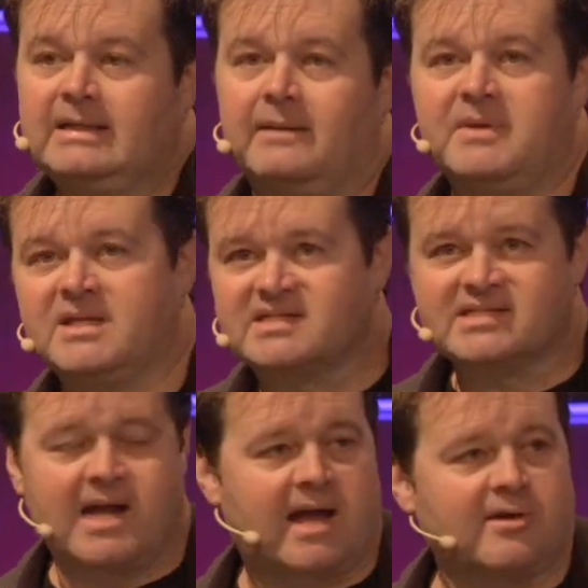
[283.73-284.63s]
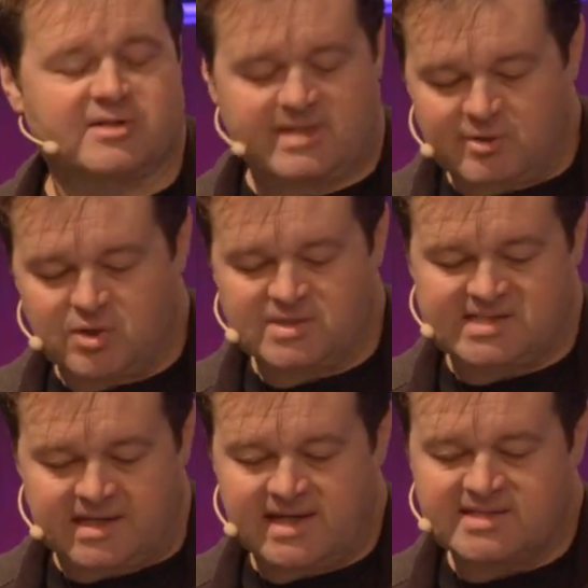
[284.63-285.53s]
I mean, this is not your typical
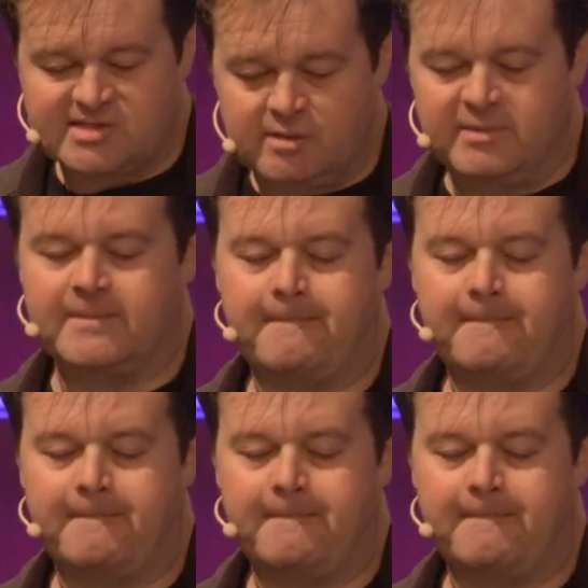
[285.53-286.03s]
Sunday sermon.